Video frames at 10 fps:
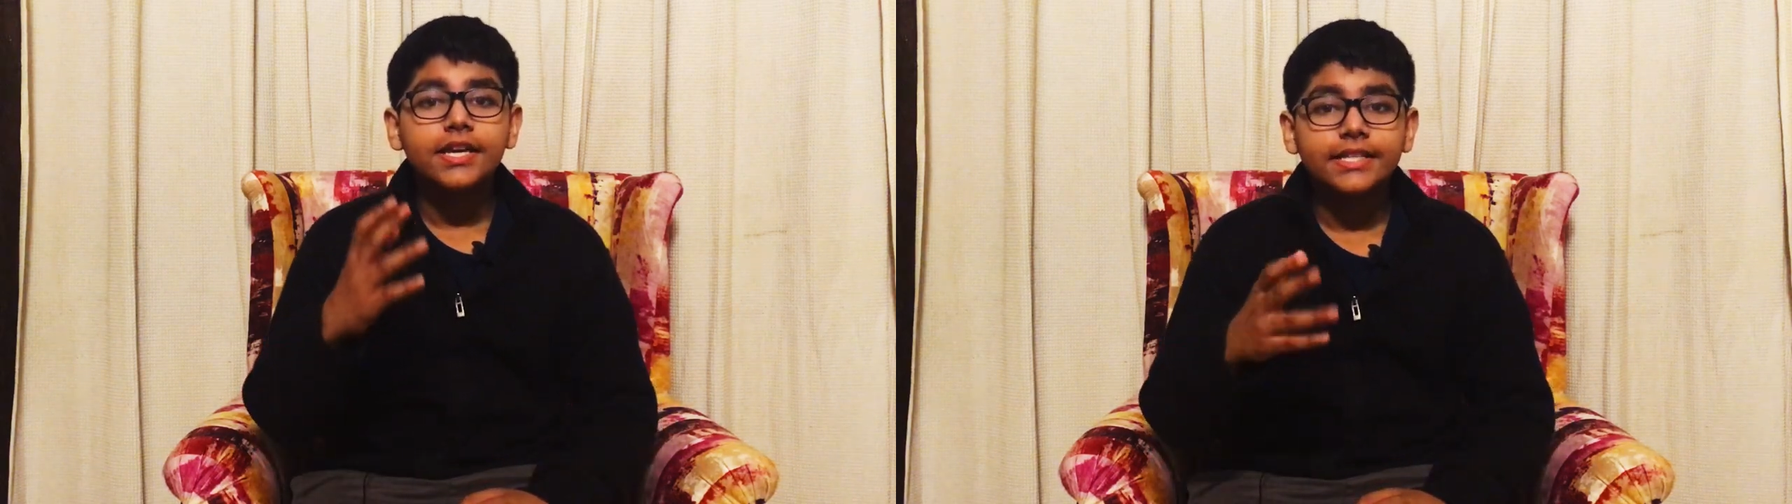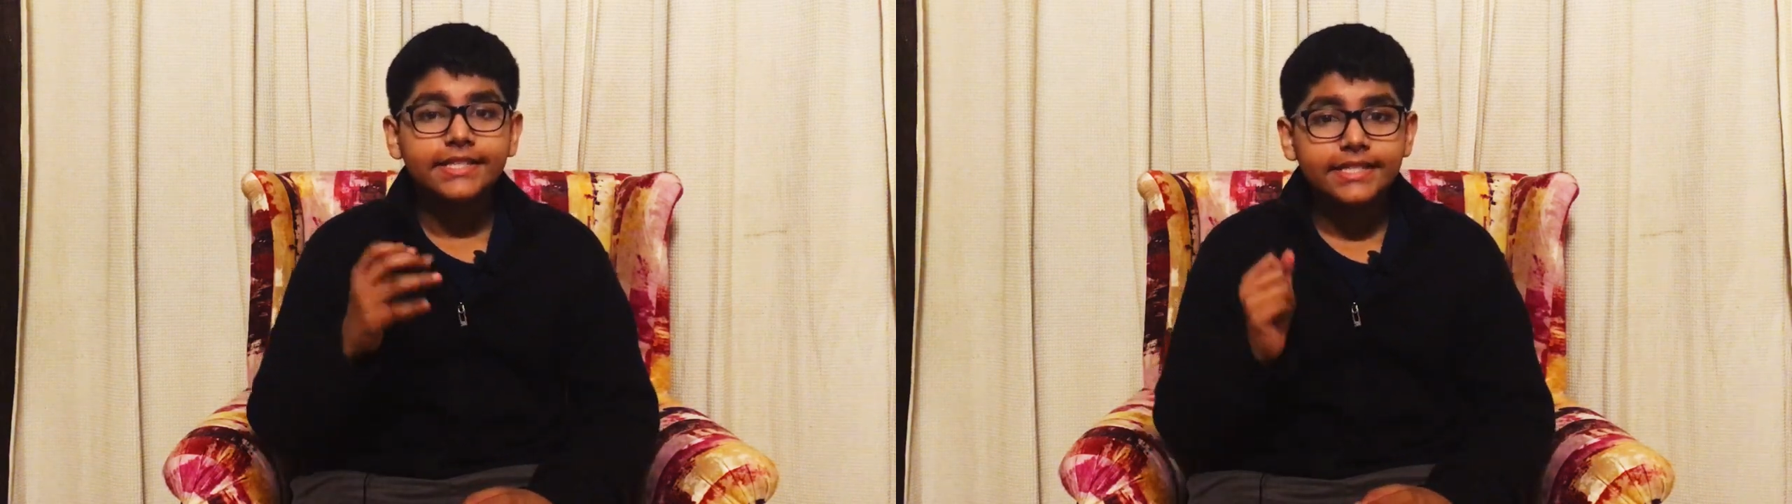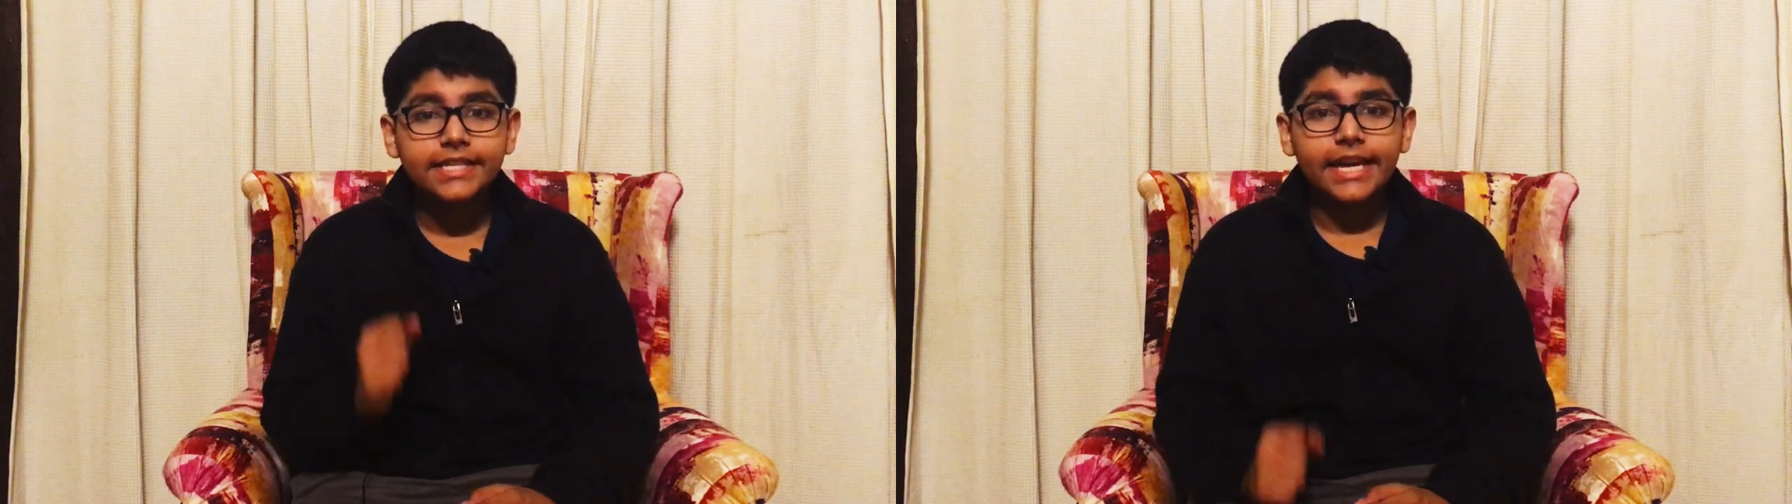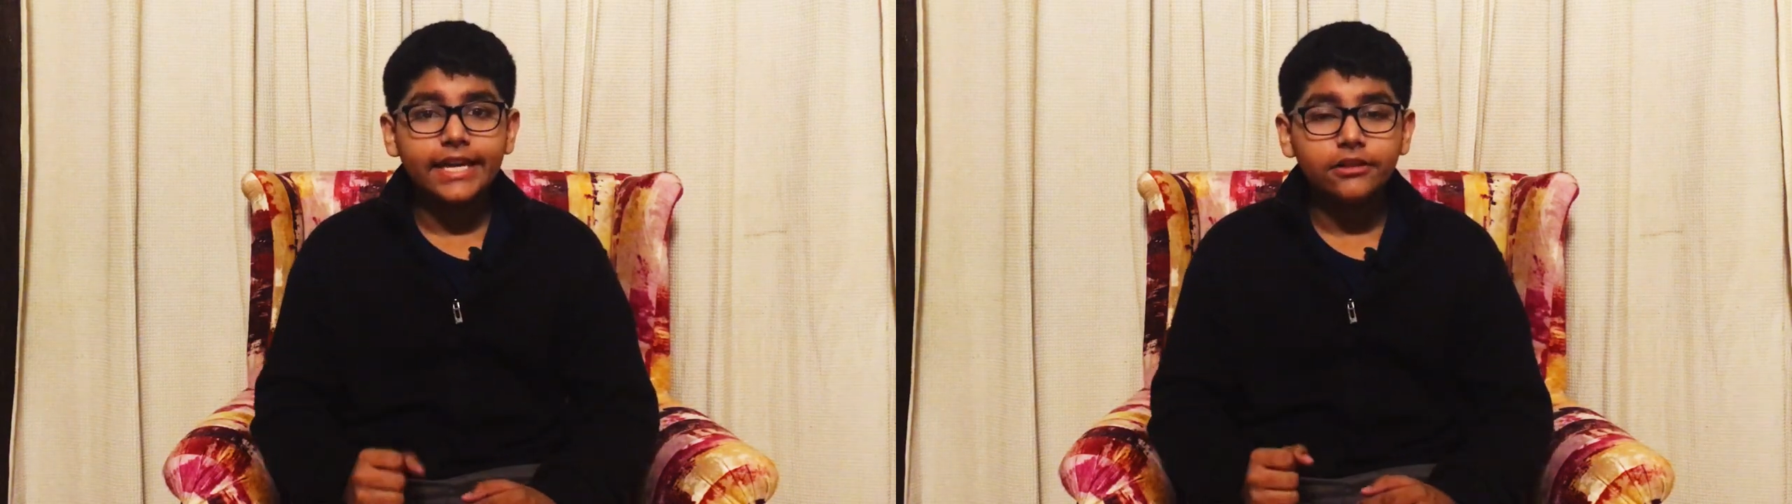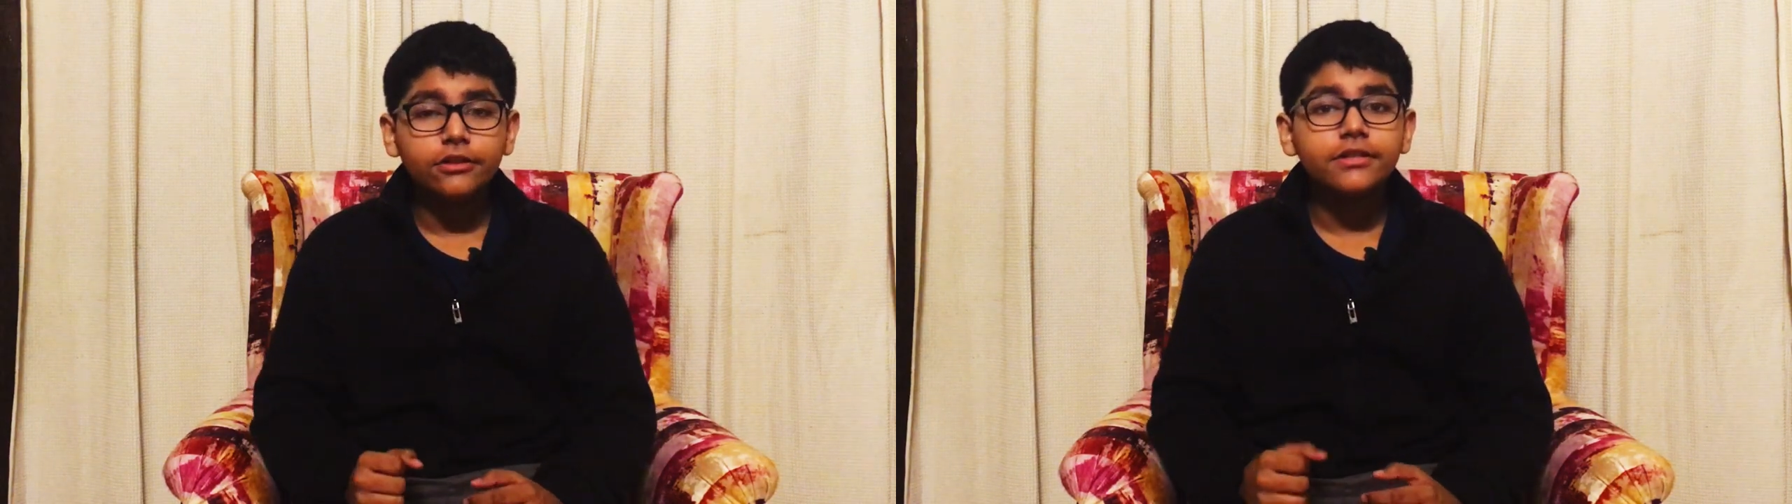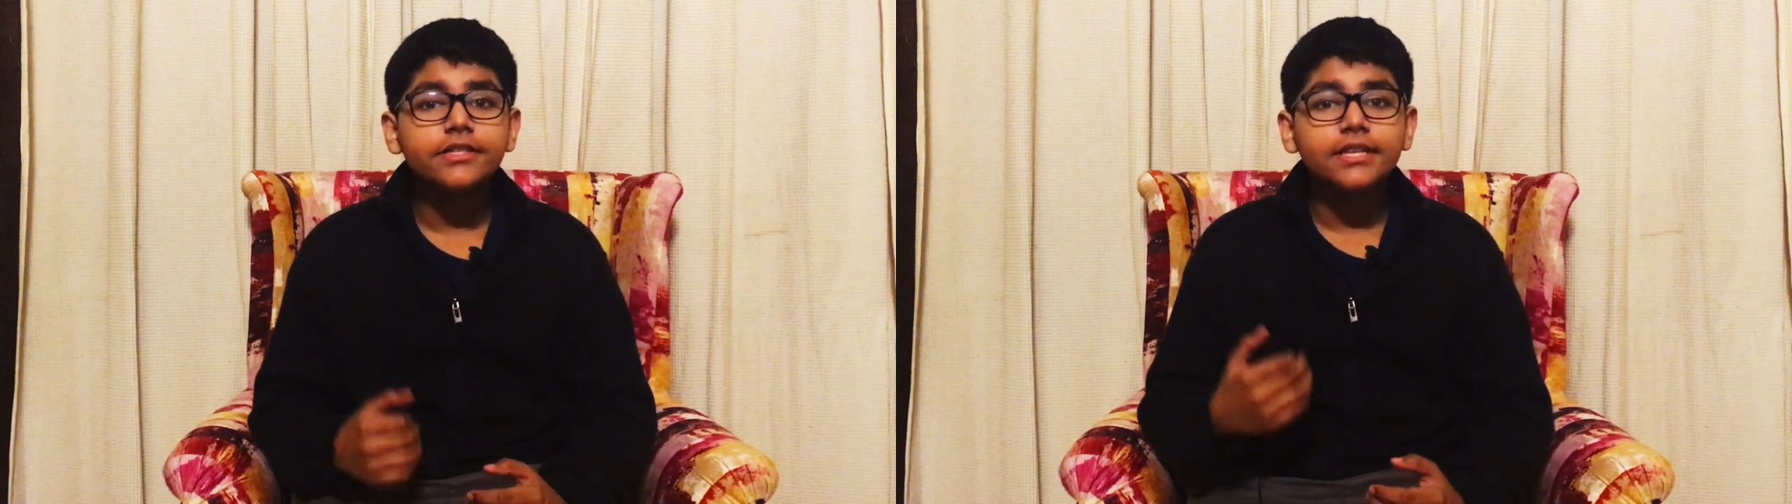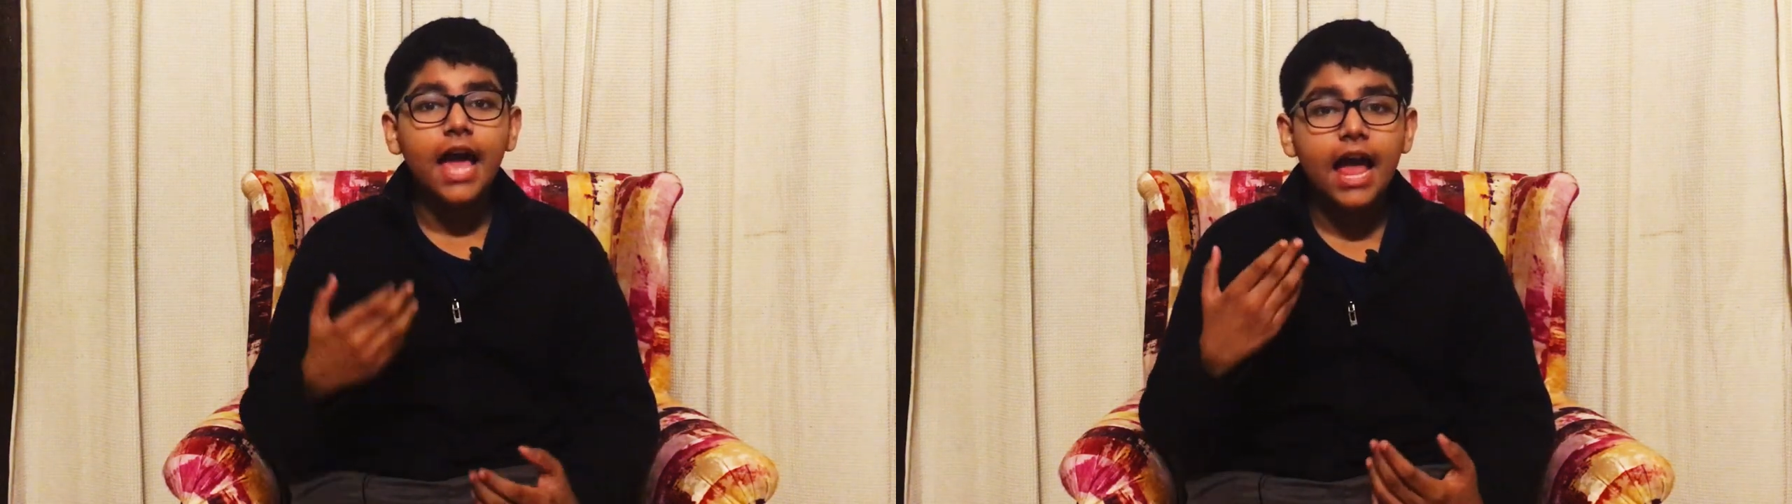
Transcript: scalars